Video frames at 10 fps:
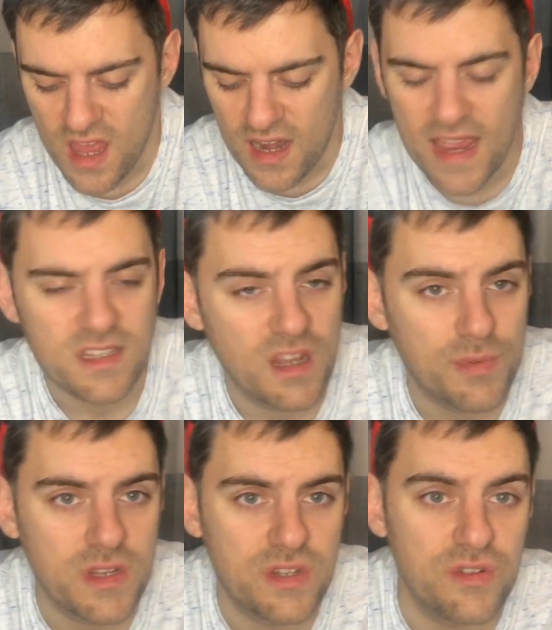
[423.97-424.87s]
Next up,
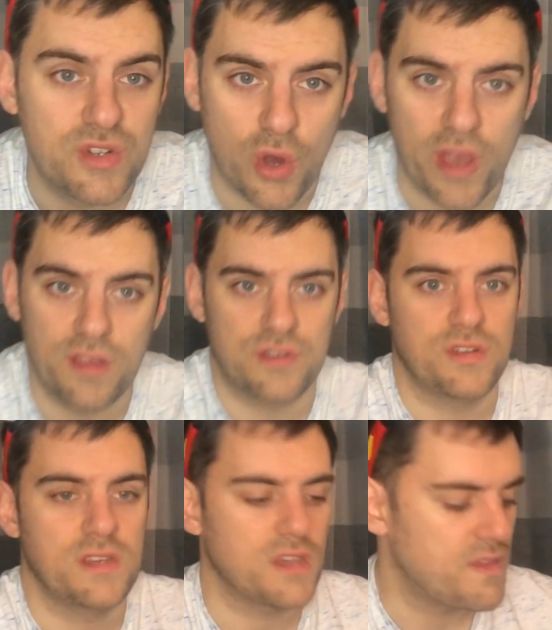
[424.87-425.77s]
let's do toiletries,